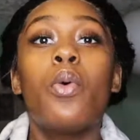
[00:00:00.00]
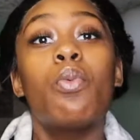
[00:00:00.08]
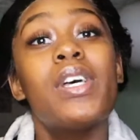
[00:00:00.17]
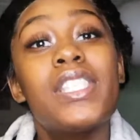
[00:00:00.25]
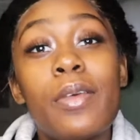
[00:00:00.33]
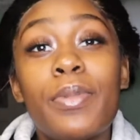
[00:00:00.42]

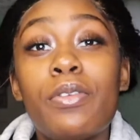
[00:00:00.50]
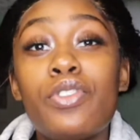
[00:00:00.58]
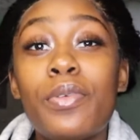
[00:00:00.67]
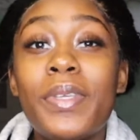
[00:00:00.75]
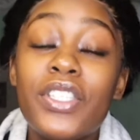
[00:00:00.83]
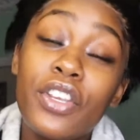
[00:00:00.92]
What's up
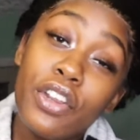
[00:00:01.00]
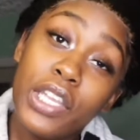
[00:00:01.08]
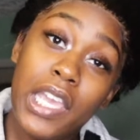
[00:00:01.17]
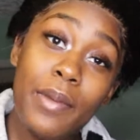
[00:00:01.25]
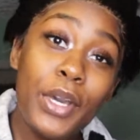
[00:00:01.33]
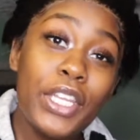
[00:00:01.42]
YouTube, it's your girl
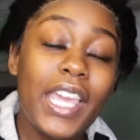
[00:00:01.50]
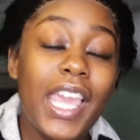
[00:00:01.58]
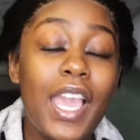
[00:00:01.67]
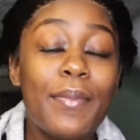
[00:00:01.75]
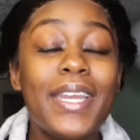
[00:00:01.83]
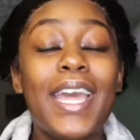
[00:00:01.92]
Kim on the
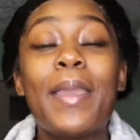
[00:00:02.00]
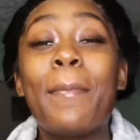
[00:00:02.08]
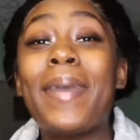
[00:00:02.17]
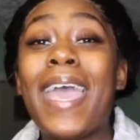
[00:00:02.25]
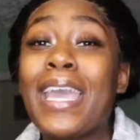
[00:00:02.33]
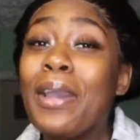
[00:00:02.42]
cam and I
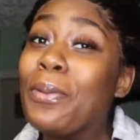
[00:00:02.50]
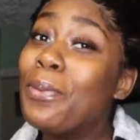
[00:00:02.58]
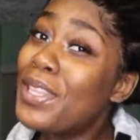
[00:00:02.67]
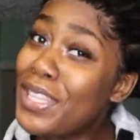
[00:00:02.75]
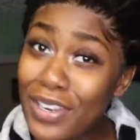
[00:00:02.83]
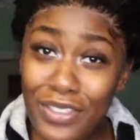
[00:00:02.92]
am back
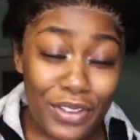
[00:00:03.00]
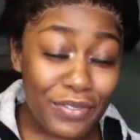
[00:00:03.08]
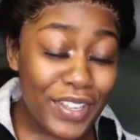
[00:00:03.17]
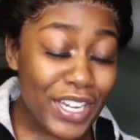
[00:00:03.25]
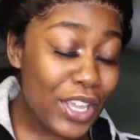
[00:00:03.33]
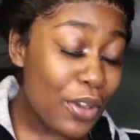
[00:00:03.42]
with another
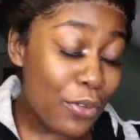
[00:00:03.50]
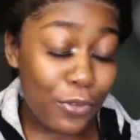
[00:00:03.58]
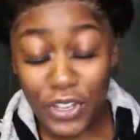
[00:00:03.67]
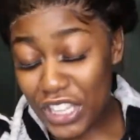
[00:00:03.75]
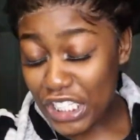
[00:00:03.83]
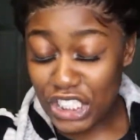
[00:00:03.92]
video
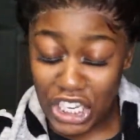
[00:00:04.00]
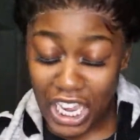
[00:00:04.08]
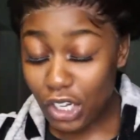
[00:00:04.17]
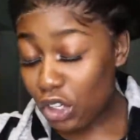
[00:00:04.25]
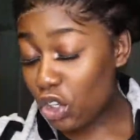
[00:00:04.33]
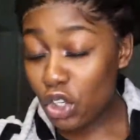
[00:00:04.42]
for the
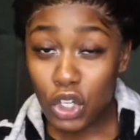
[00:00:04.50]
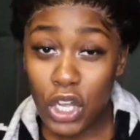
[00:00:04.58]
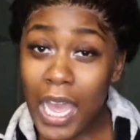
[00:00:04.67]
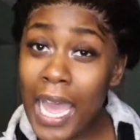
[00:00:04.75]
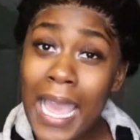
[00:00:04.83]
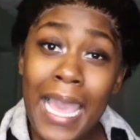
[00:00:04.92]

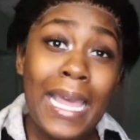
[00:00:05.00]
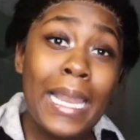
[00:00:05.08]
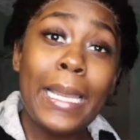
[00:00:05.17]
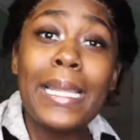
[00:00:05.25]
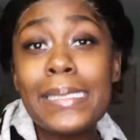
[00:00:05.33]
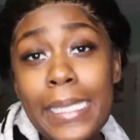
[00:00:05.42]
channel.
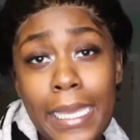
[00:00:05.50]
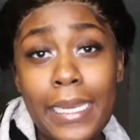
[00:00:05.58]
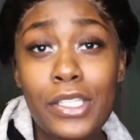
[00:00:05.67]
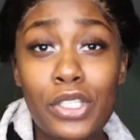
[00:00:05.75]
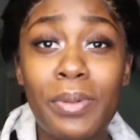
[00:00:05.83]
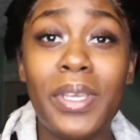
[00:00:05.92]
Let's get into